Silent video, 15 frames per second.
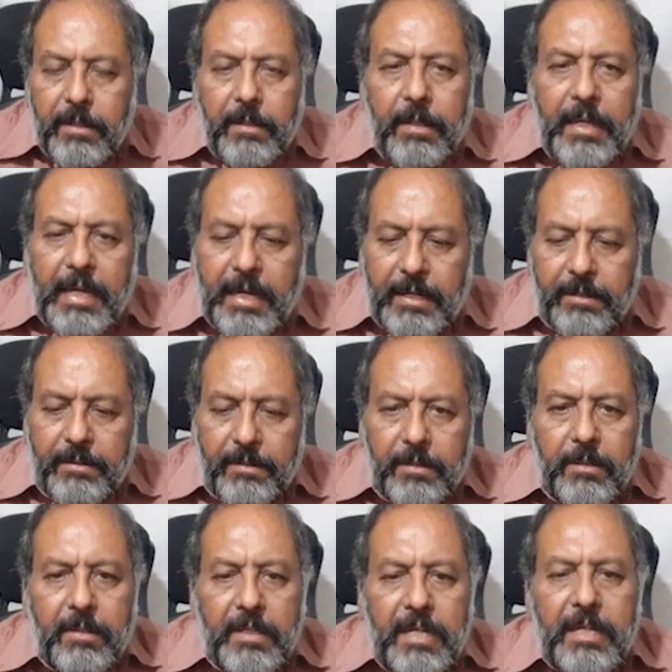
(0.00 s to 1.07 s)
Here
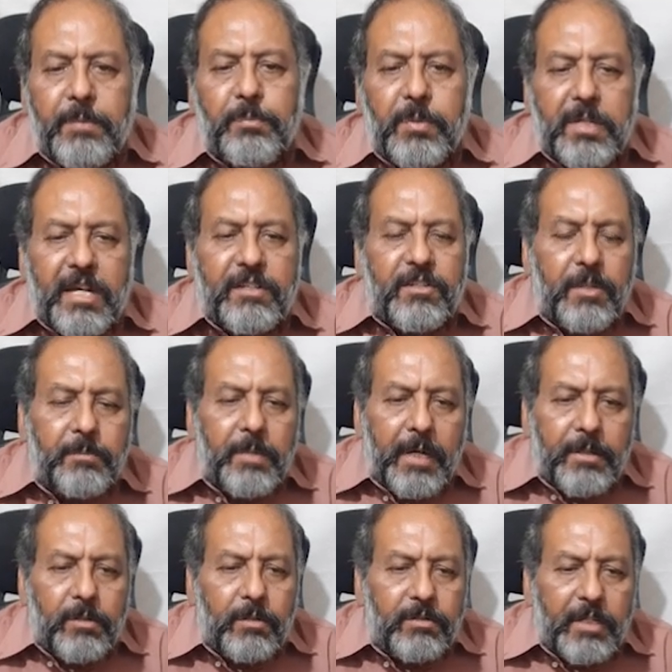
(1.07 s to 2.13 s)
in potassium
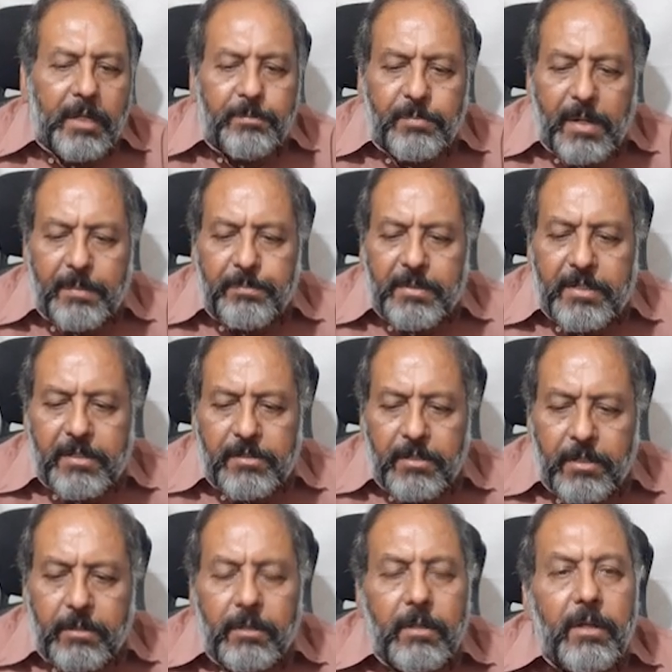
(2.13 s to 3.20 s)
hydroxide
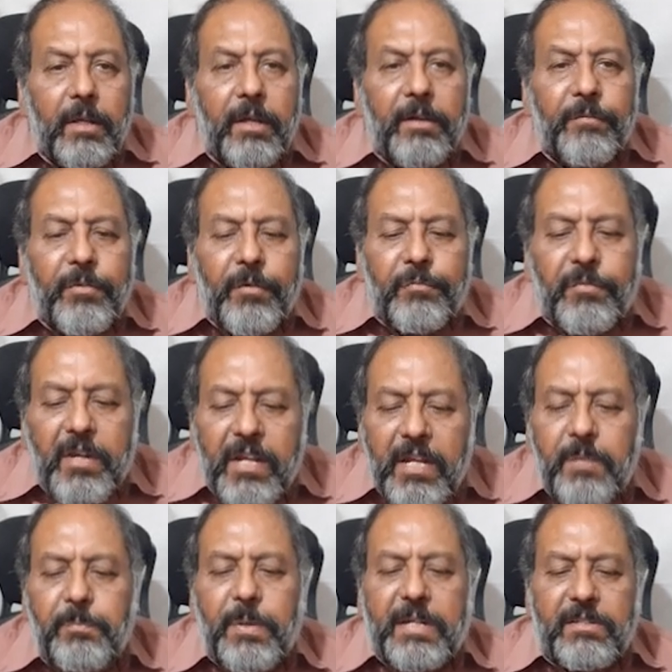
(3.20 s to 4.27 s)
preparation,
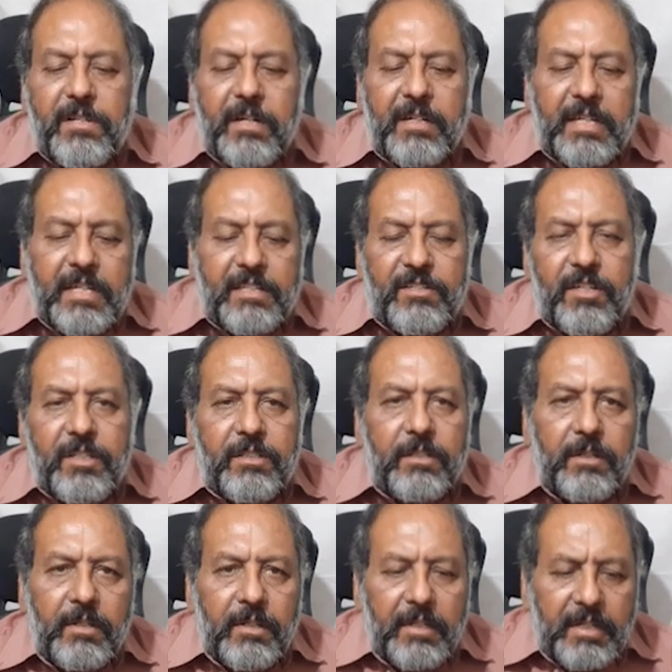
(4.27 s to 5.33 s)
15% cases
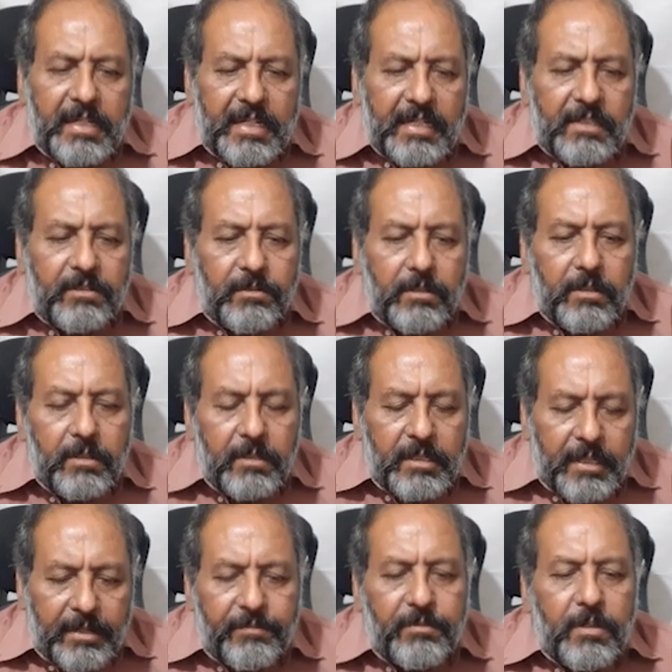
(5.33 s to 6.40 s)

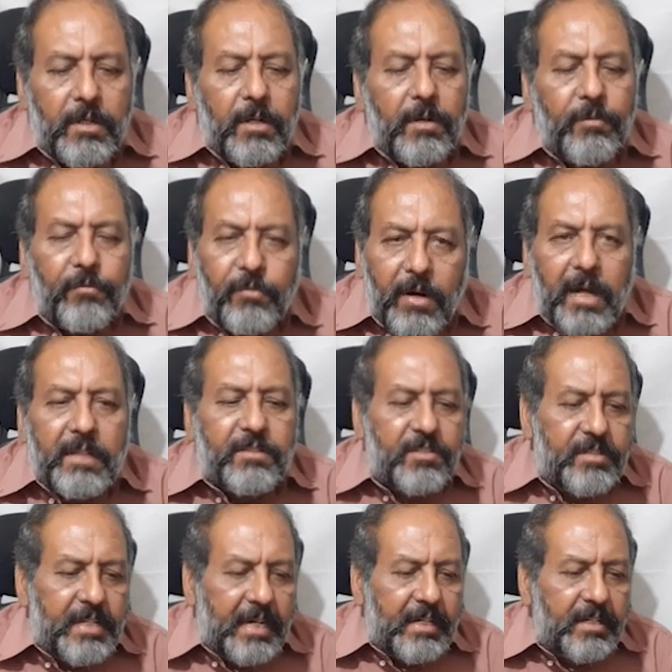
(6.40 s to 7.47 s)
give false
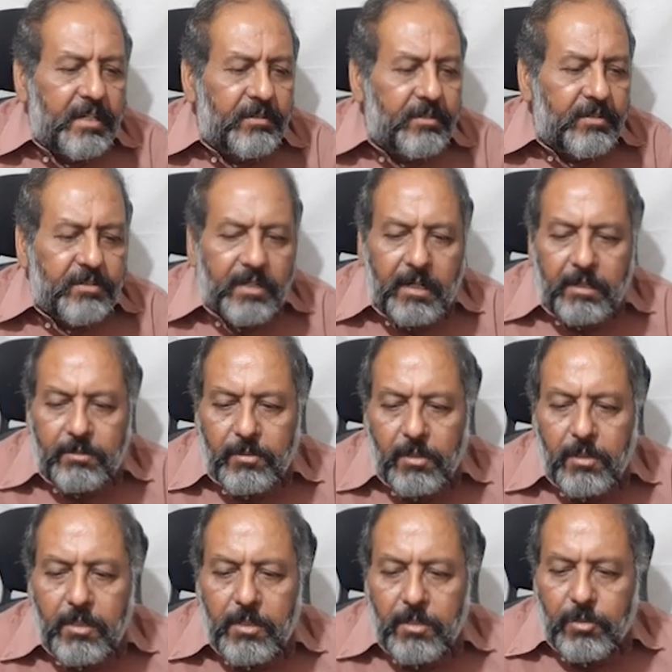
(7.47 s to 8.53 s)
negative results.
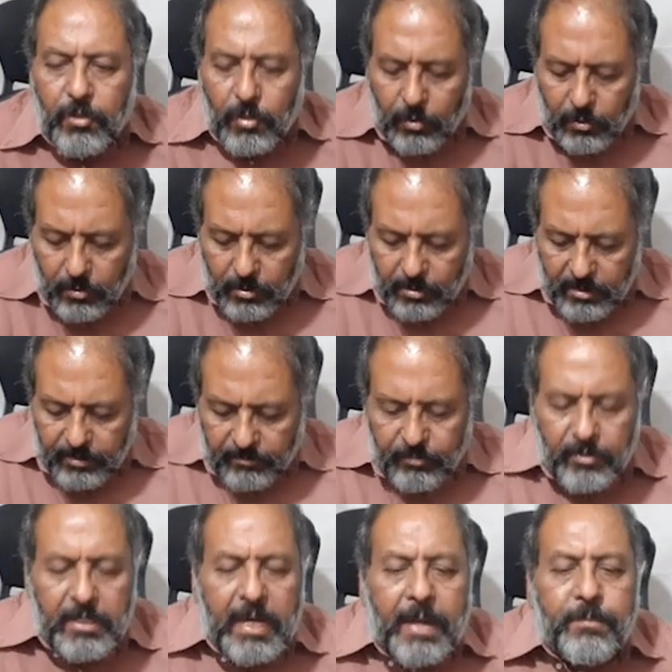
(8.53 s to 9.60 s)
So
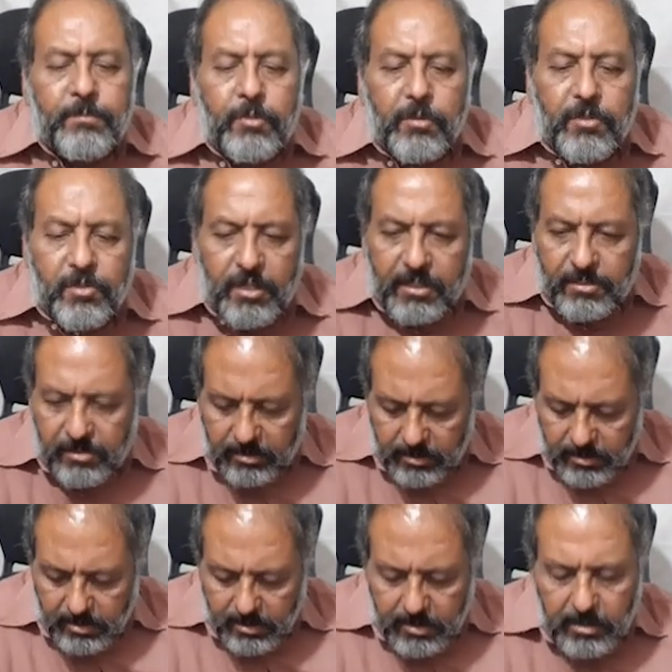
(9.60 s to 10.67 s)
we have to trust
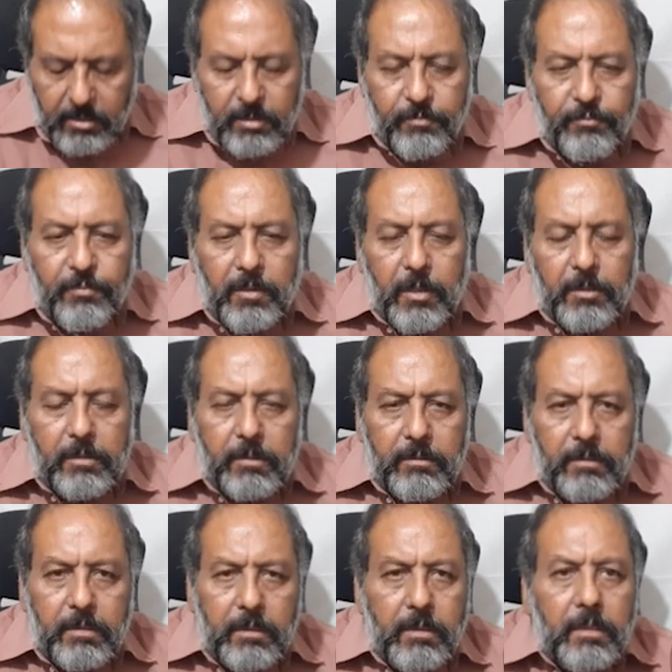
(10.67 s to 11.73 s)
for
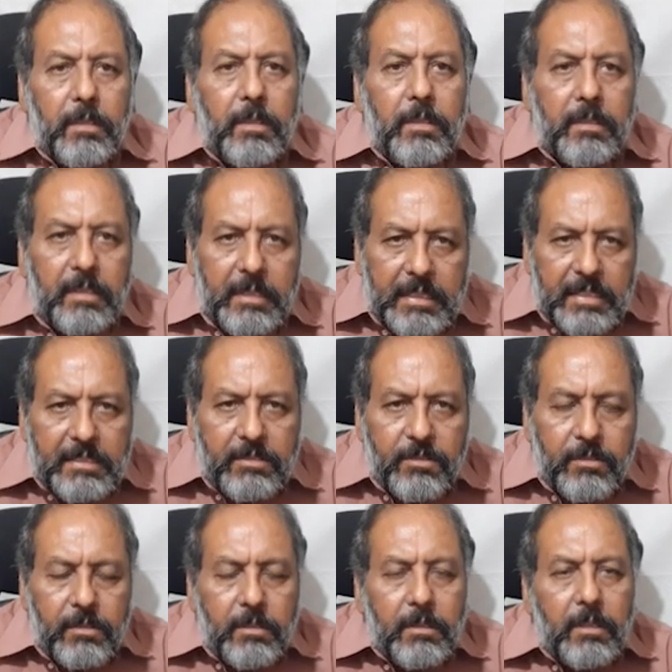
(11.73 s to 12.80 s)
these
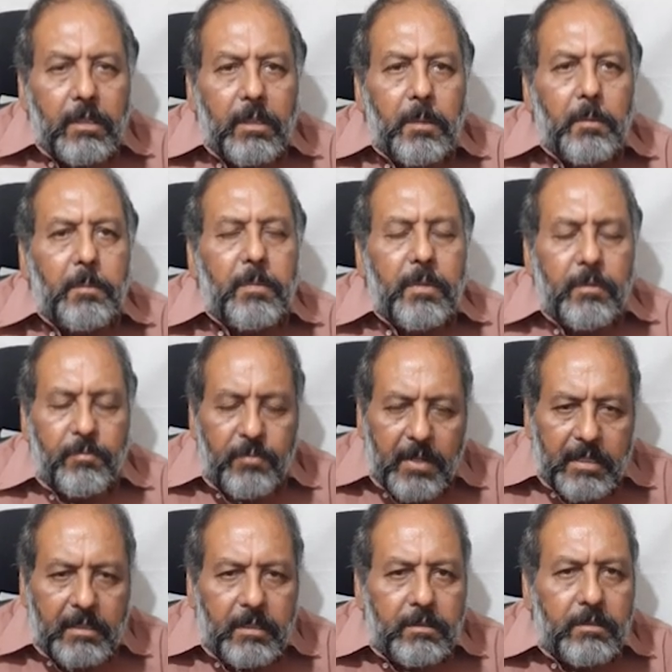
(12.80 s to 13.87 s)

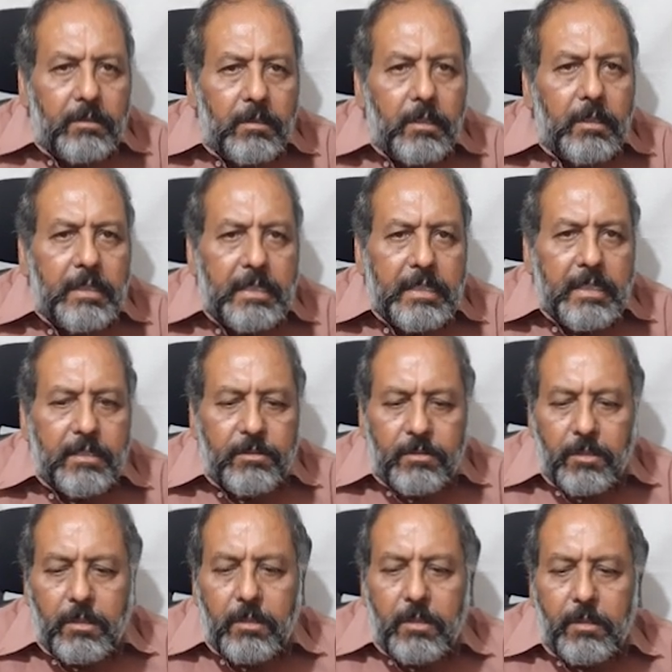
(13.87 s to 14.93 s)
fungal lesions
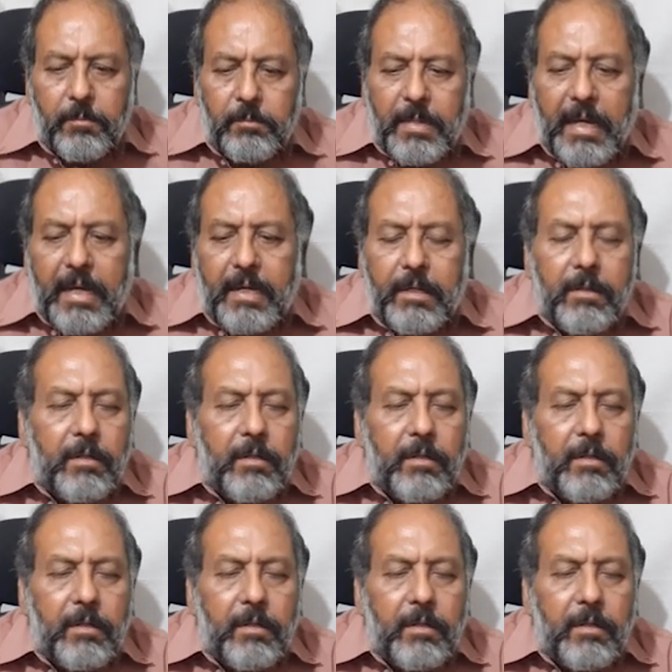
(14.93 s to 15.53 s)
by